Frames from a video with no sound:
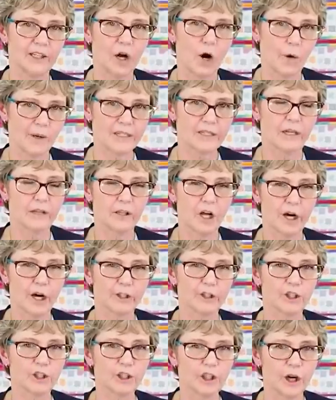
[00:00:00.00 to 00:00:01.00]
oh, it's a
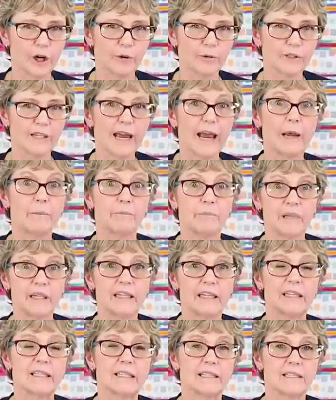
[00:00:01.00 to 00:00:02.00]
large tote, and
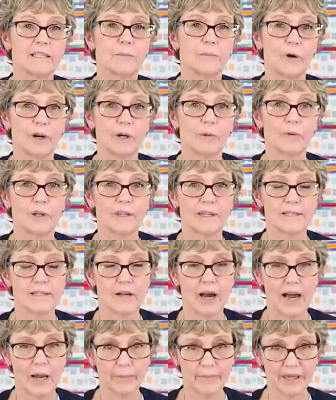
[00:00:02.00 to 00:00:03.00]
being disappointed when they
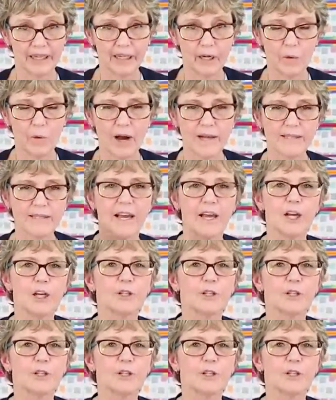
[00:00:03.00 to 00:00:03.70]
saw how big it was.